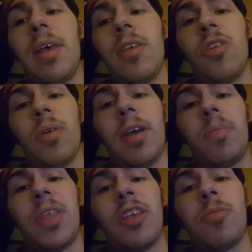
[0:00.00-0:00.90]
So, yep,
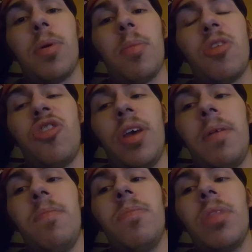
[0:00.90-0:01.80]
that's pretty much
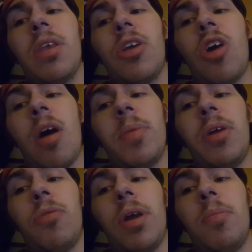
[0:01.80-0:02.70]
it comment,
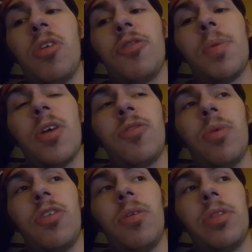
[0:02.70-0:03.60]
rate, and response
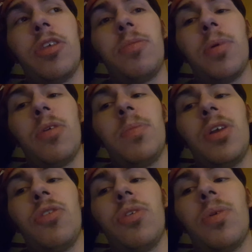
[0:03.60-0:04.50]
one to it. This burn
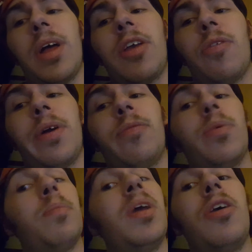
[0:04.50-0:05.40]
videos you like. you like
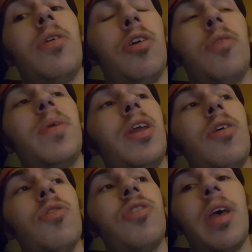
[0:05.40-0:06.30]
my video, other
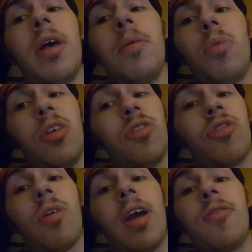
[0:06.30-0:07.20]
videos. Please
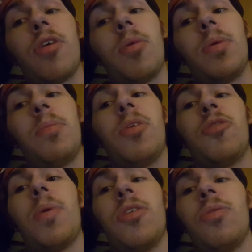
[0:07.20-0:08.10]
subscribe, comment, rate, and
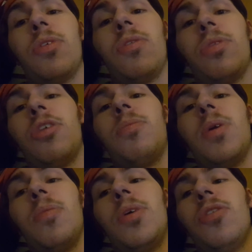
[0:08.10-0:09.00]
response one to it. This
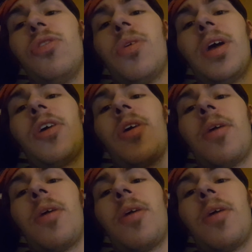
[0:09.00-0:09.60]
burn videos you like. I